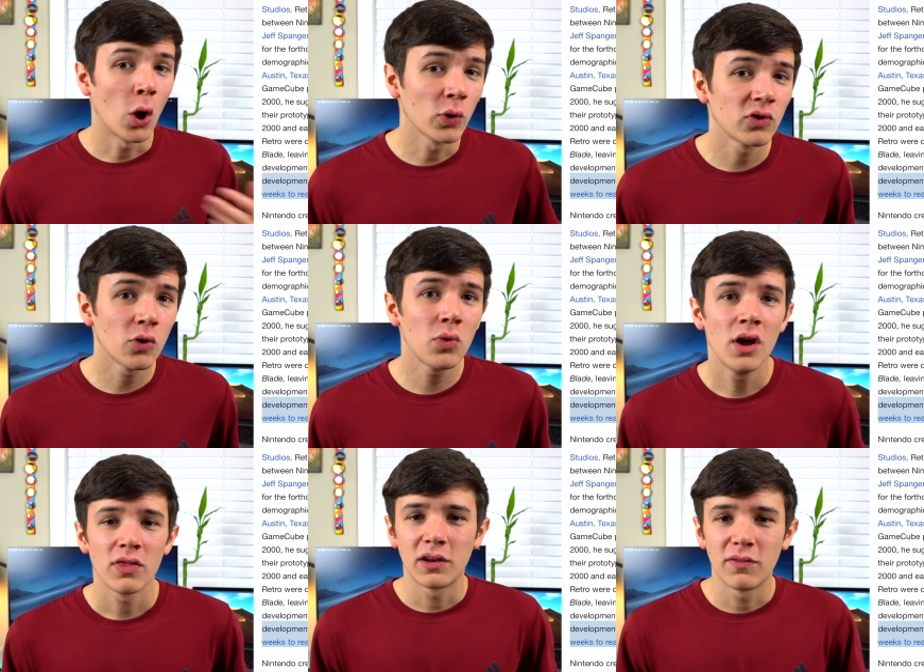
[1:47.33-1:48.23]
Also,
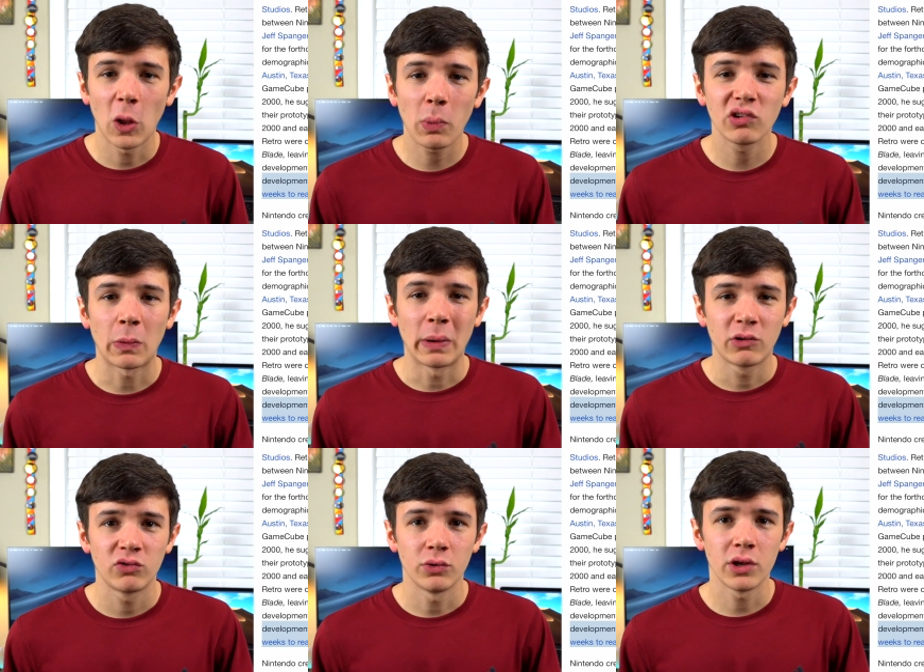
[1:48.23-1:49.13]
the developers at
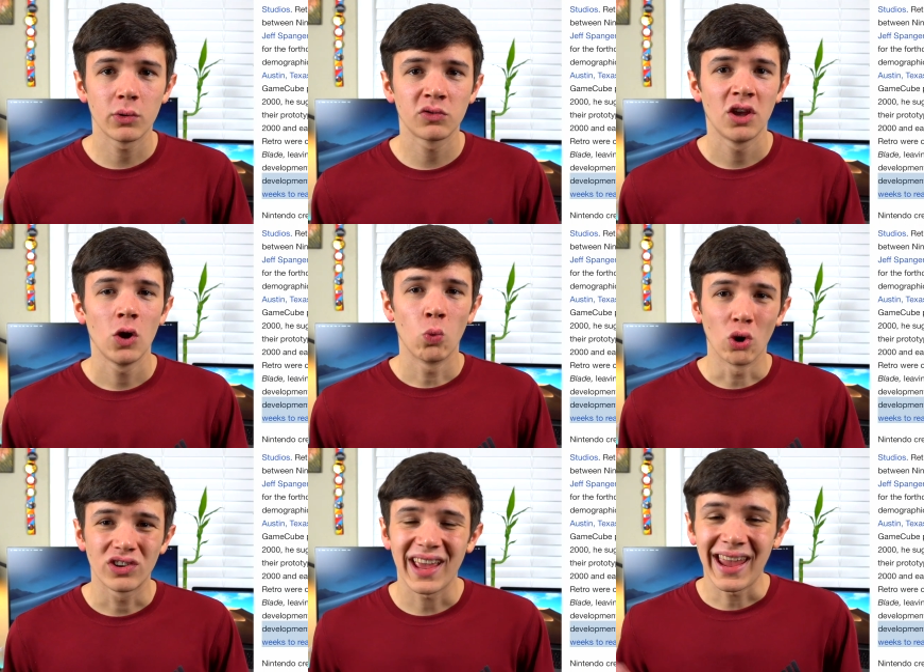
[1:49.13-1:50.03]
Retro Studios
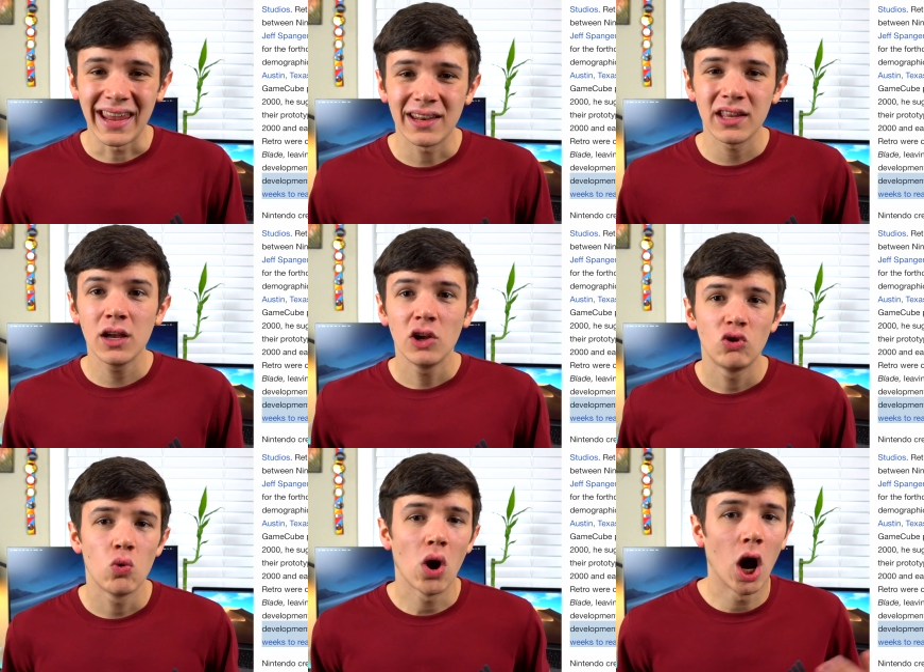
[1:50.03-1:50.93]
worked 80
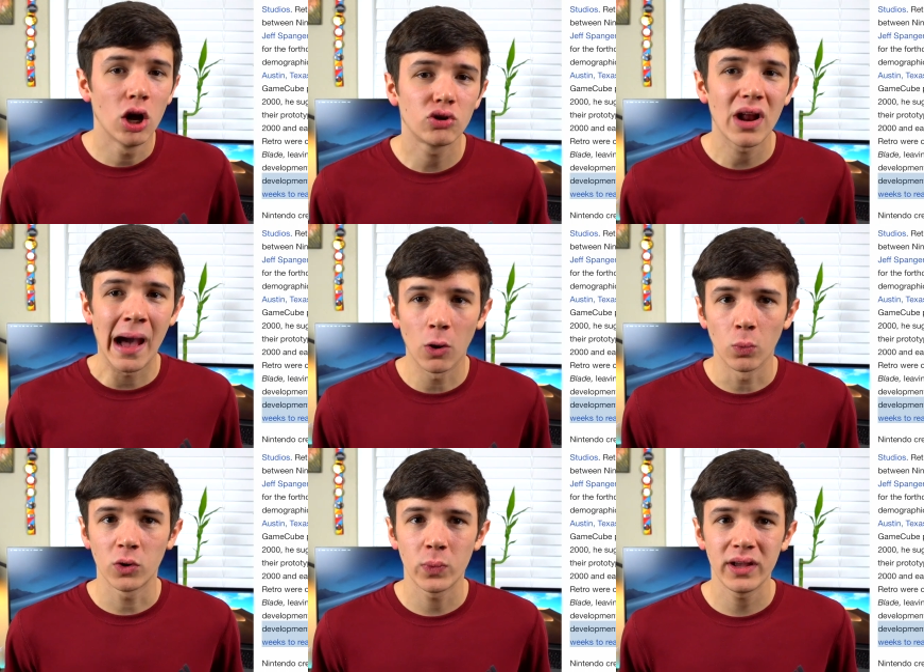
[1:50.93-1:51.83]
to 100 hour
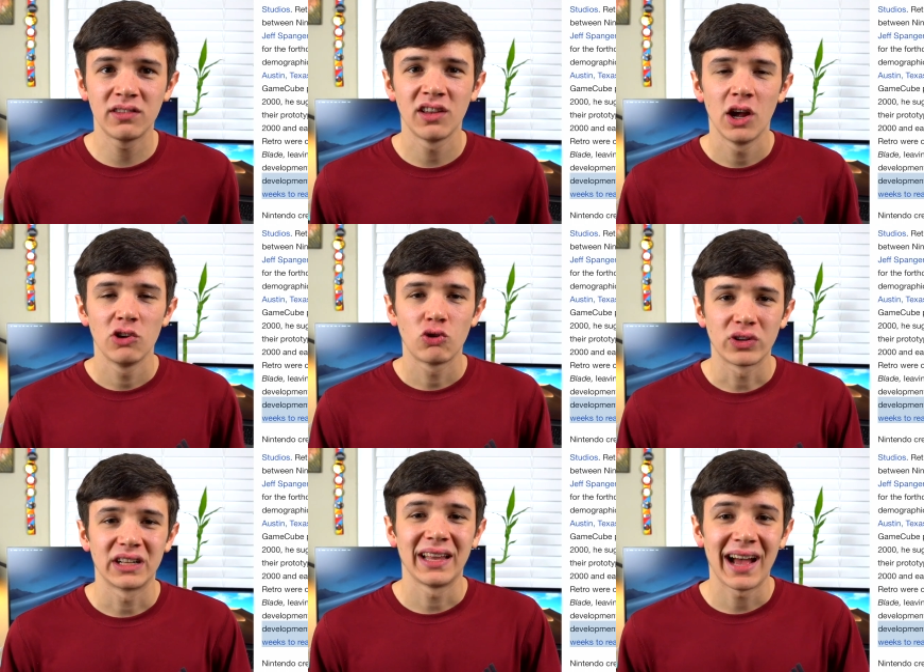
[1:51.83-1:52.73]
work weeks
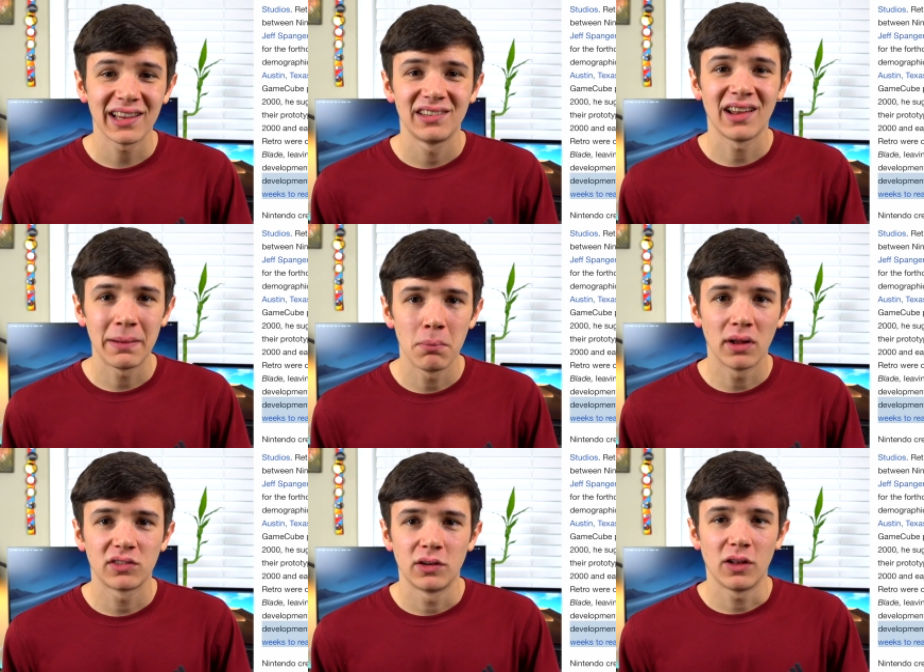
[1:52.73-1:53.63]
during the last 9
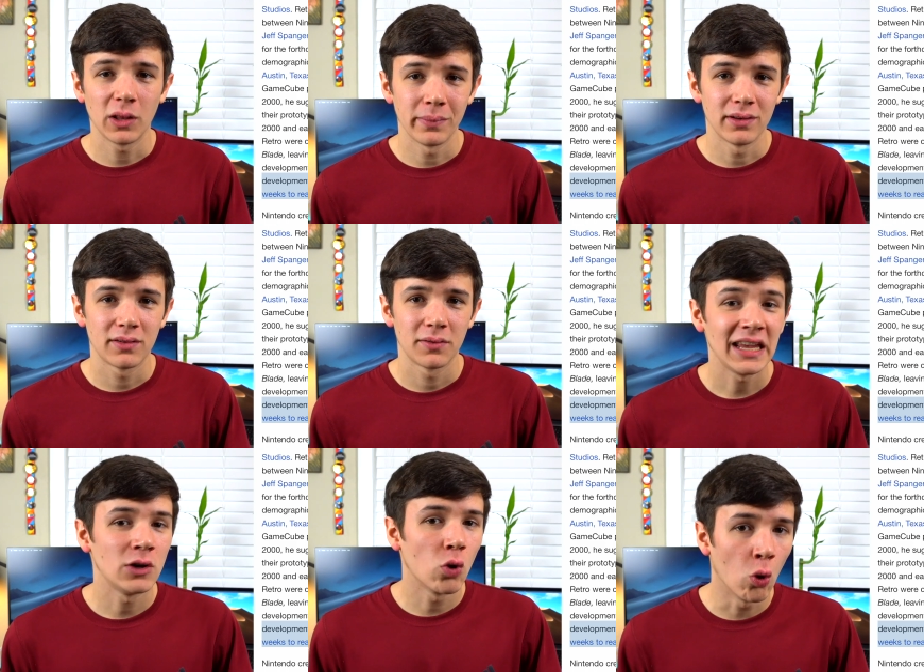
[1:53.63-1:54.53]
months of development
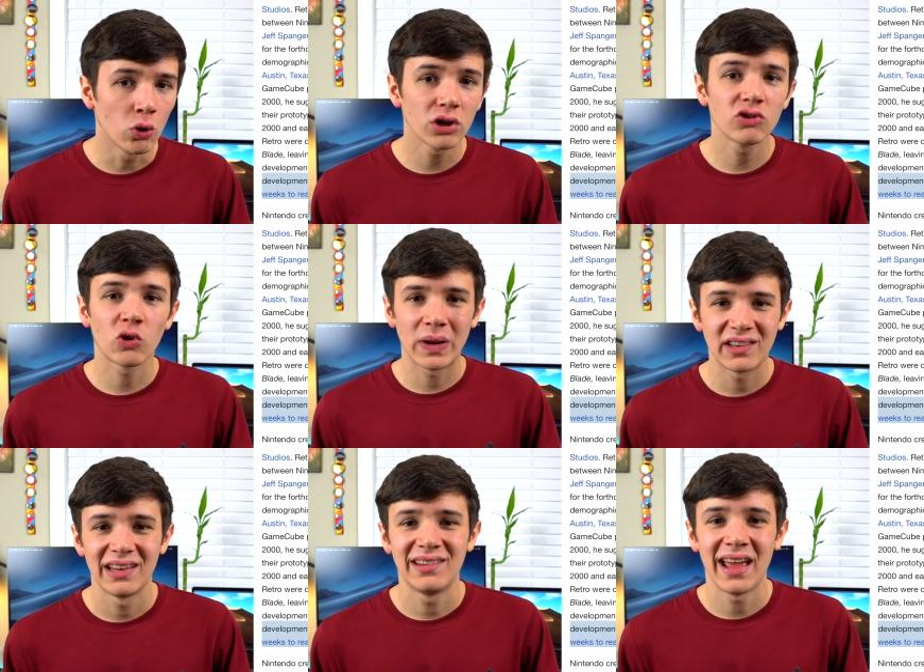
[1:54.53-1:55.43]
in order to
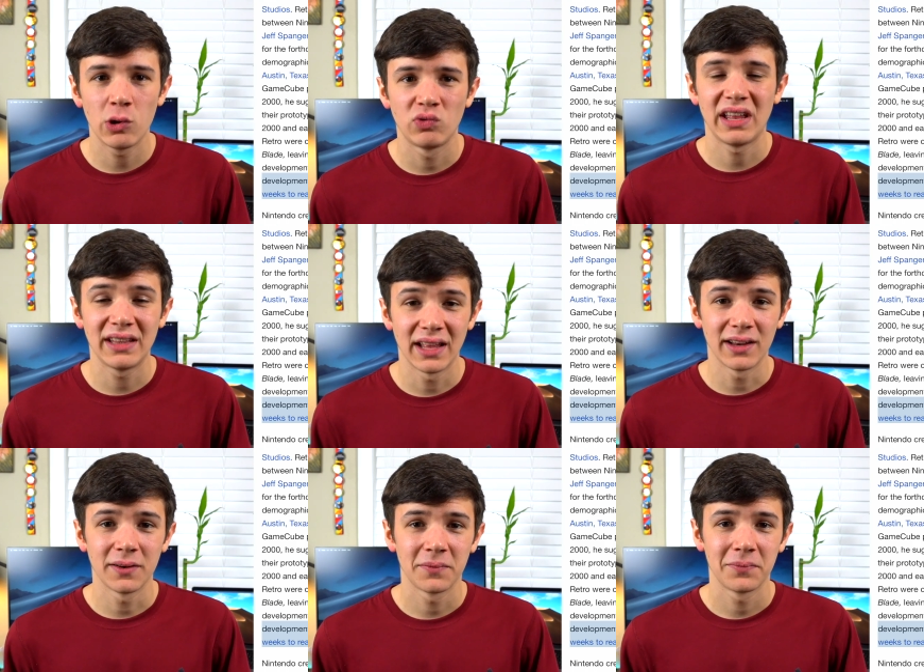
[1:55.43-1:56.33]
reach Nintendo's
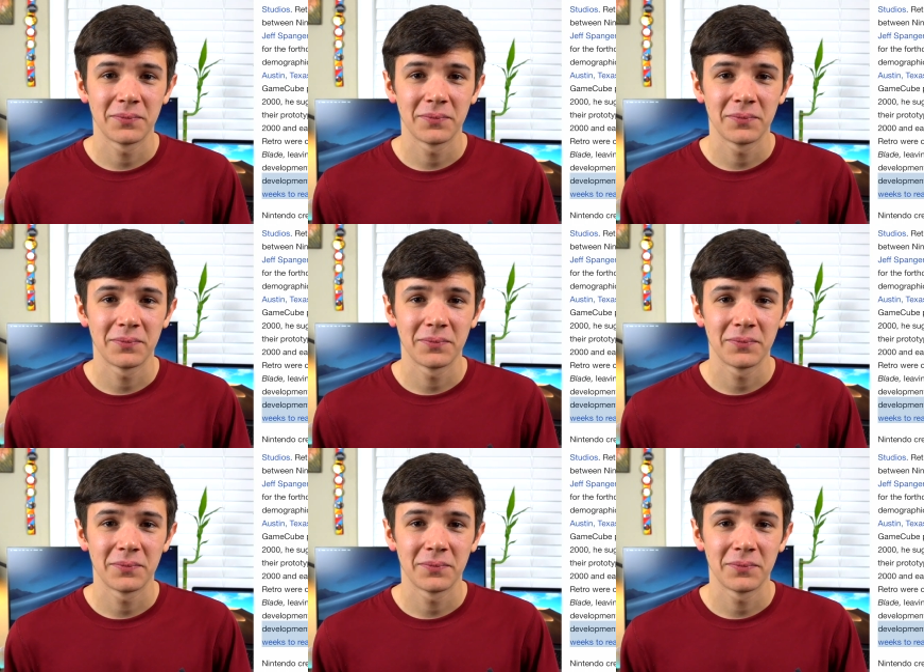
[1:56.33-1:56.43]
deadline.